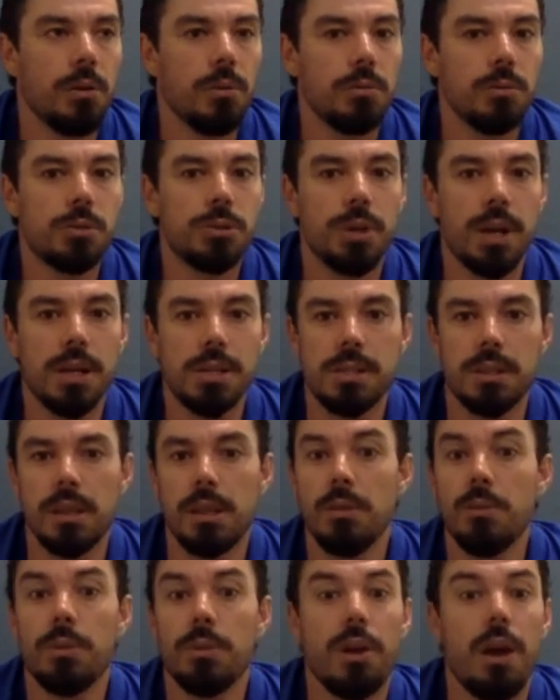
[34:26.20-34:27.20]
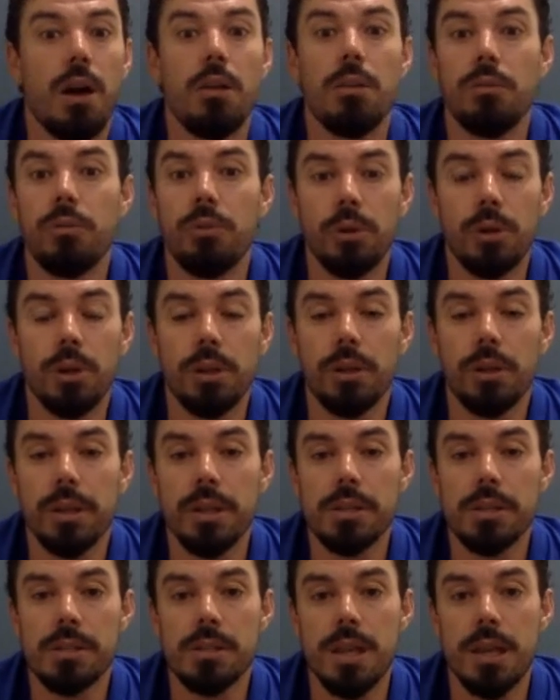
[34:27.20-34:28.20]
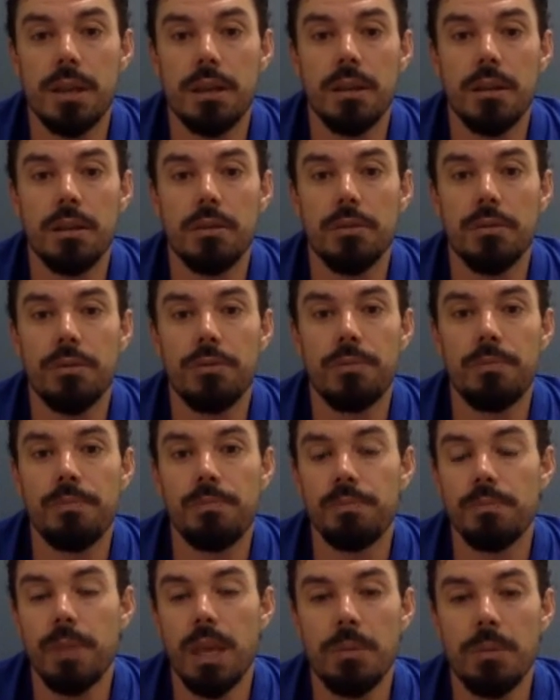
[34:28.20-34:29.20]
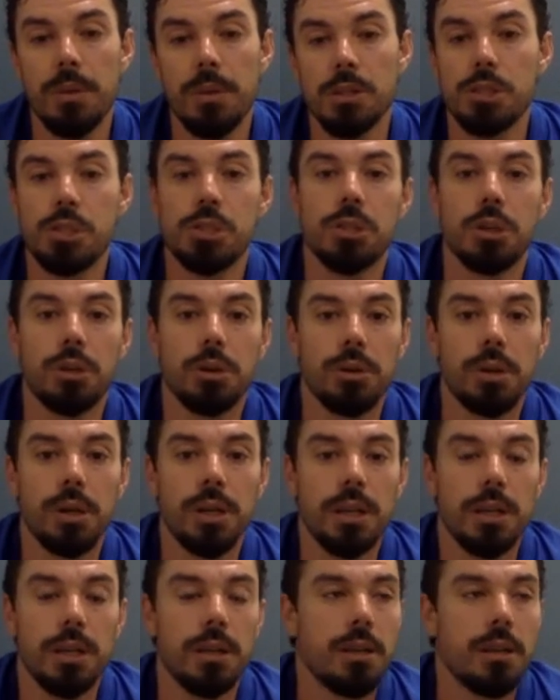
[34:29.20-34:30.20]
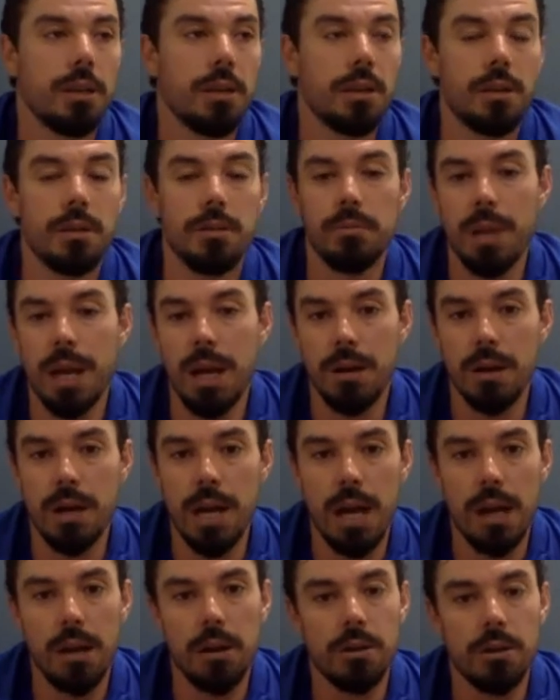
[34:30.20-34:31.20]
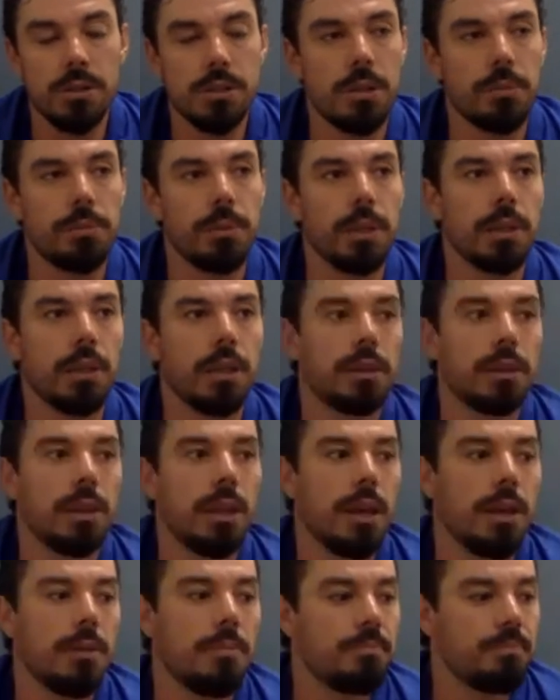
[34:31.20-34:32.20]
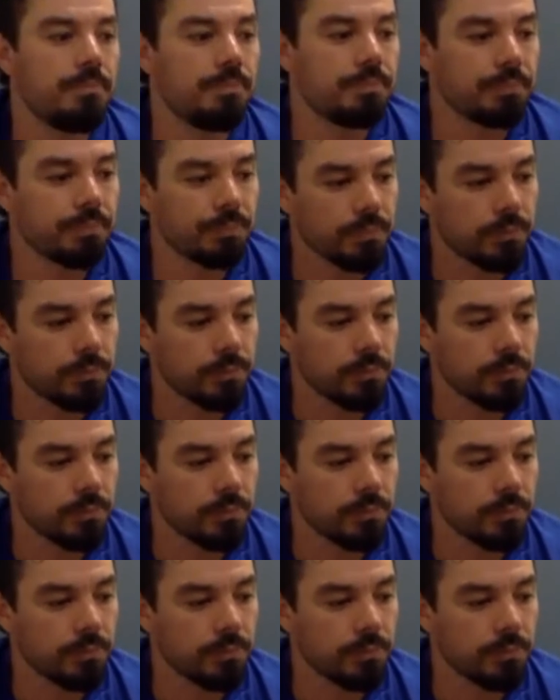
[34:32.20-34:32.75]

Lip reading: Dressing it with olive oil instead of maybe a sugary marinara or something like that.